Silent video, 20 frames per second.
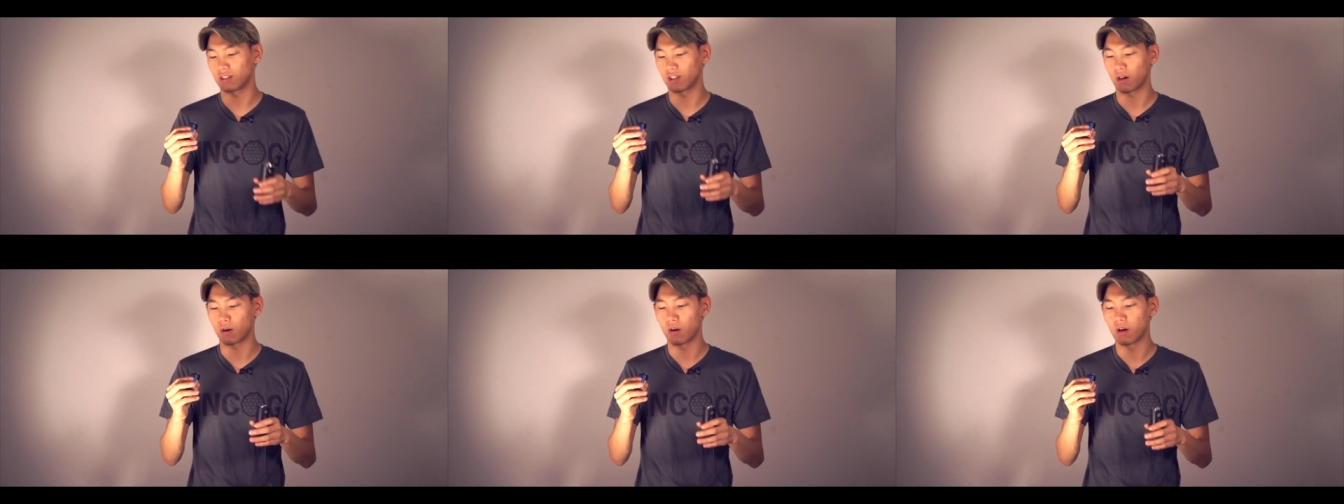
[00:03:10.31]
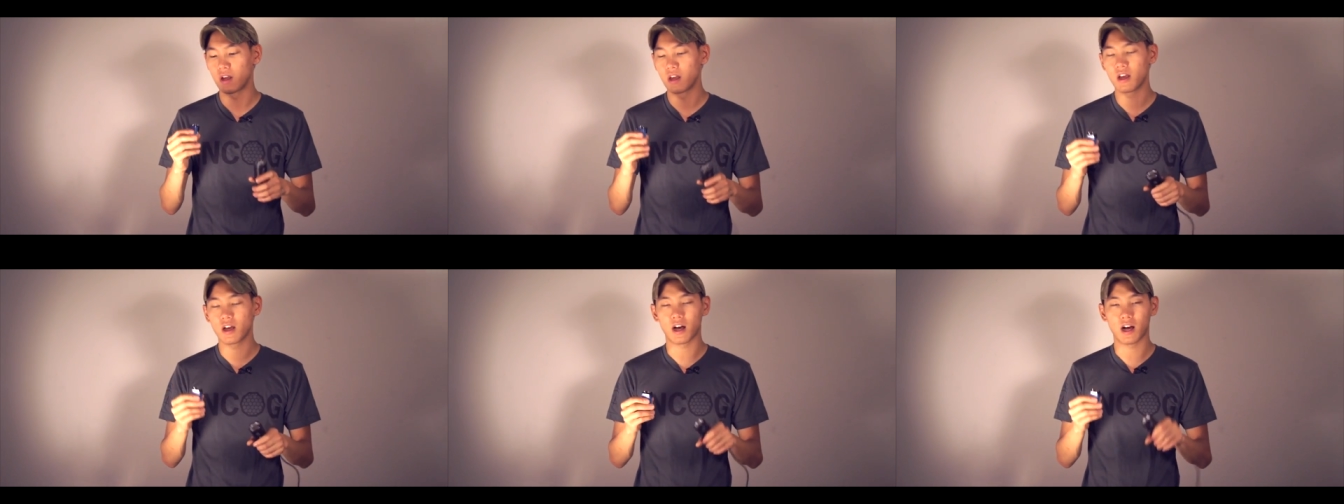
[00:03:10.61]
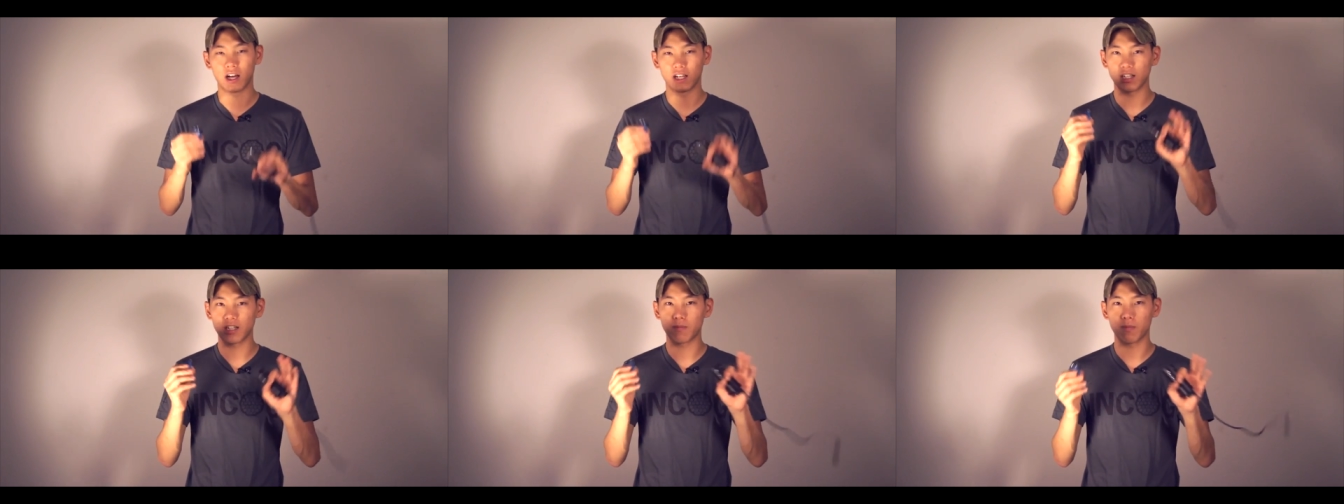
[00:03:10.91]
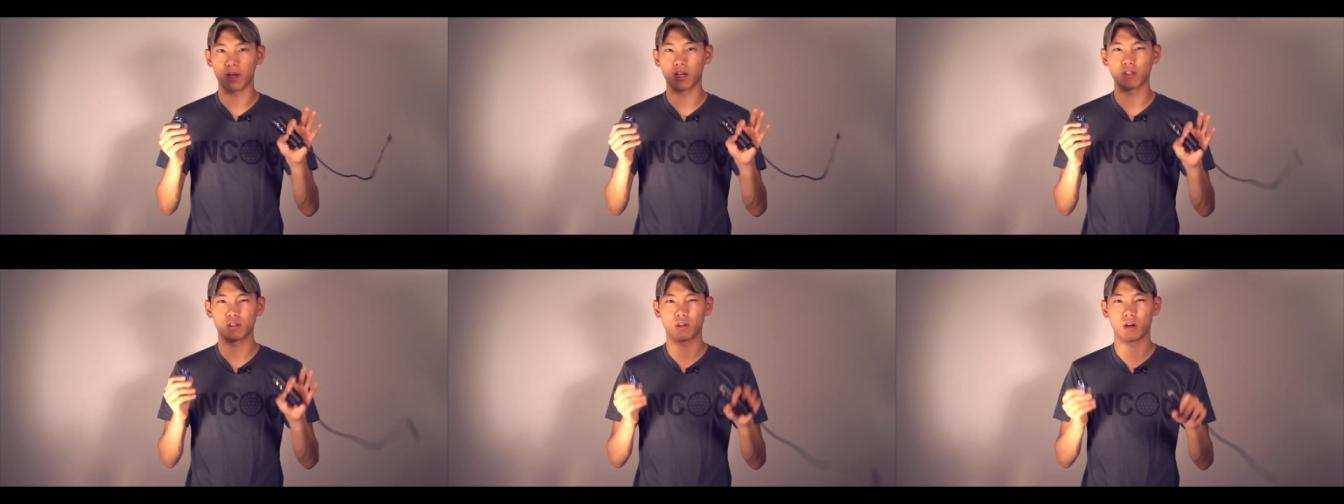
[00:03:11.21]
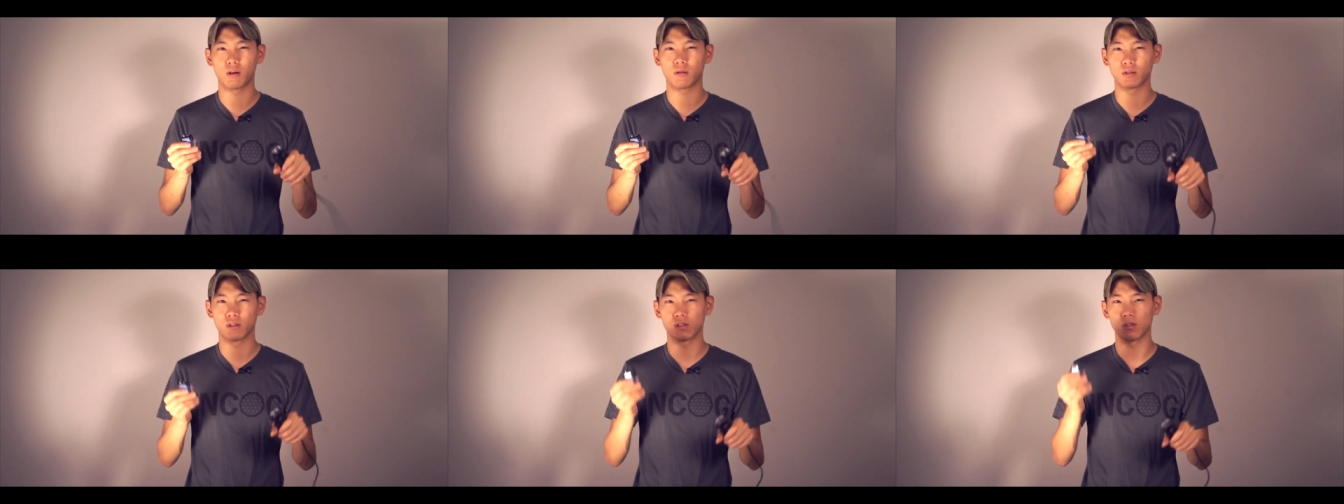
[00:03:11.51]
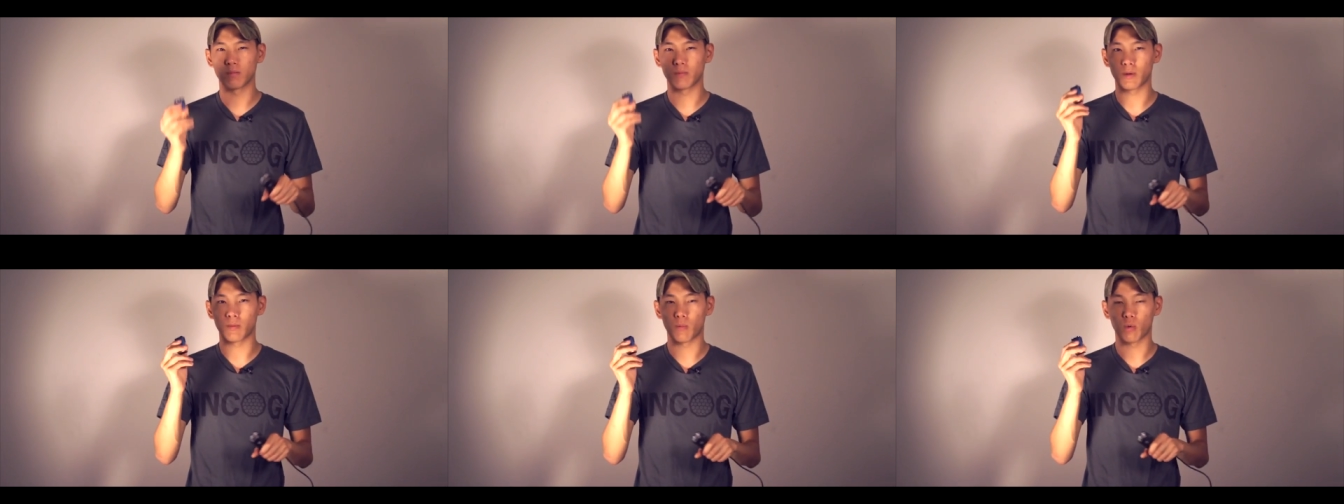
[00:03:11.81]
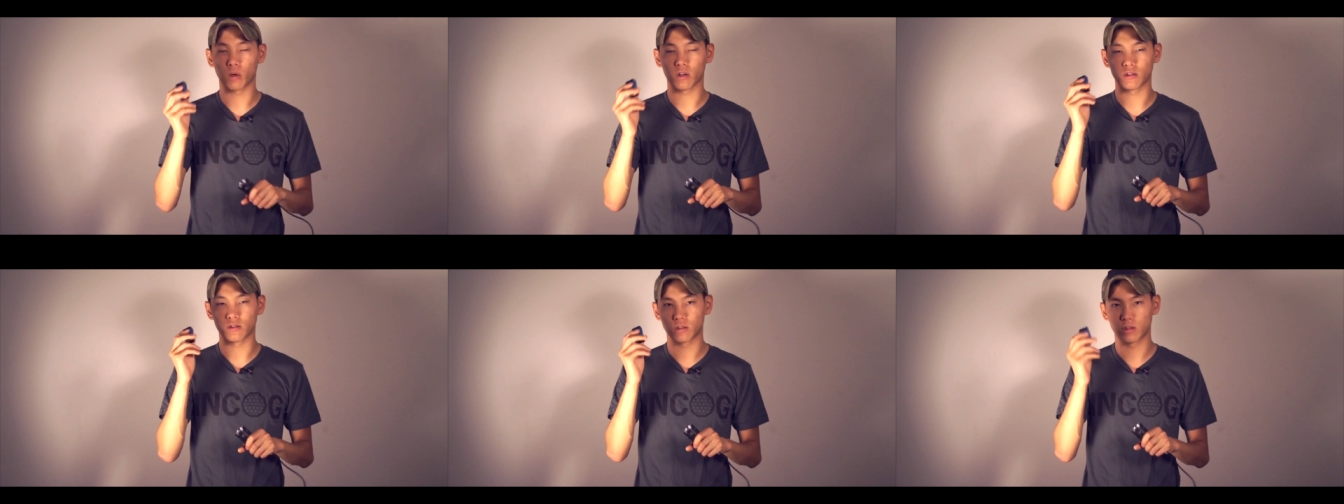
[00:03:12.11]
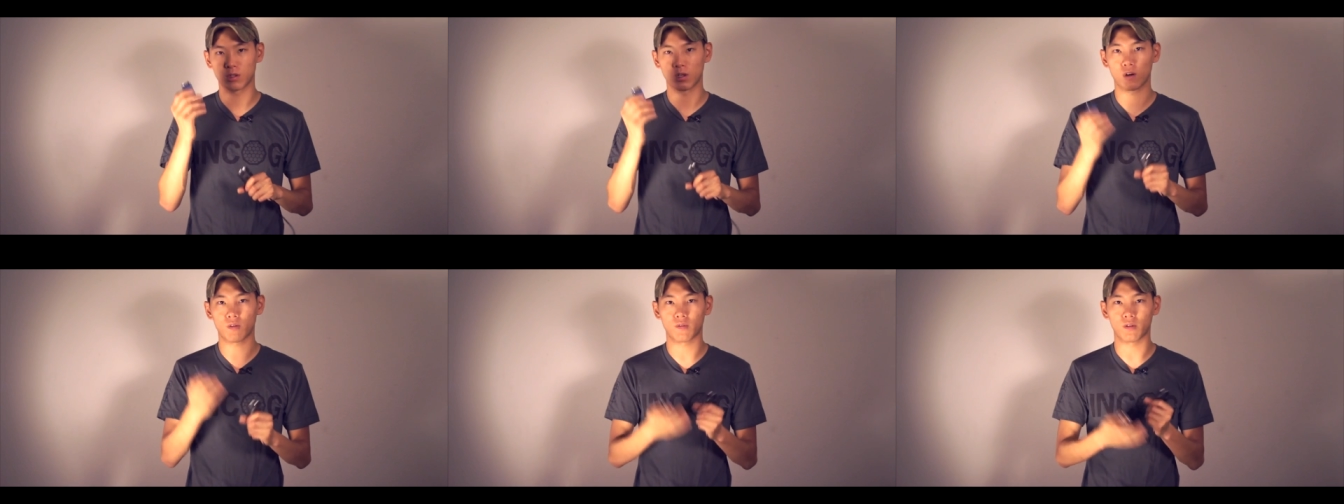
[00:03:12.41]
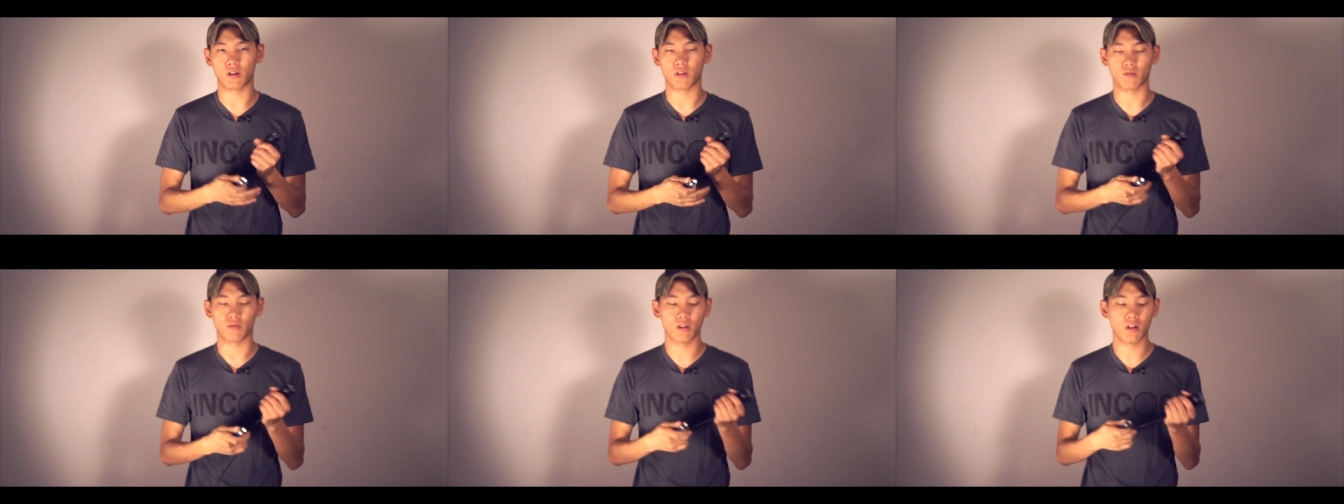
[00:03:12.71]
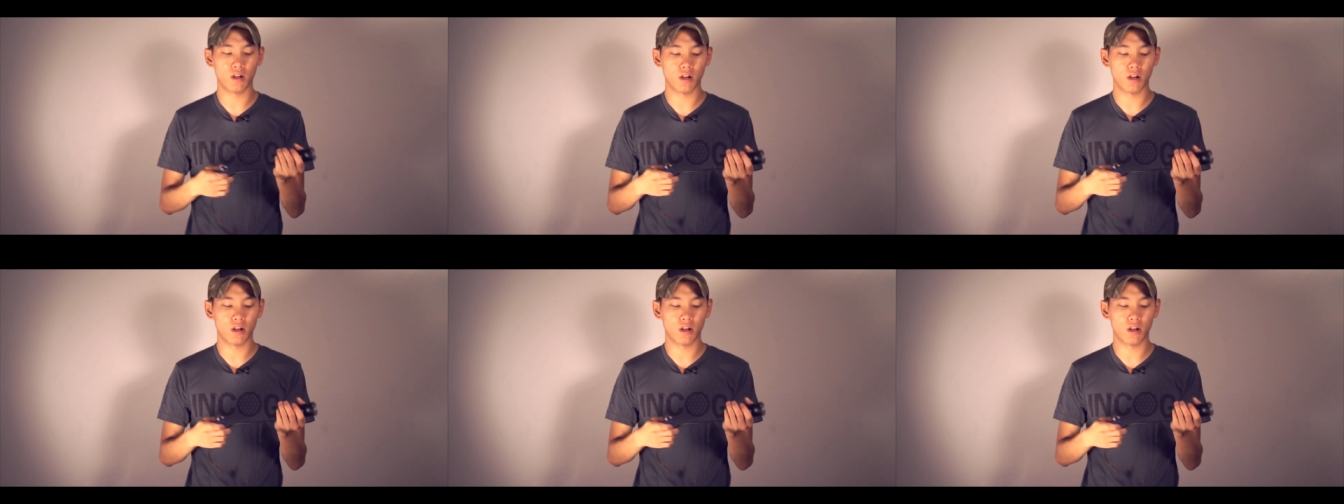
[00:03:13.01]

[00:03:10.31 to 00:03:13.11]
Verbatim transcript: So I did make sure I was a little bit more conservative.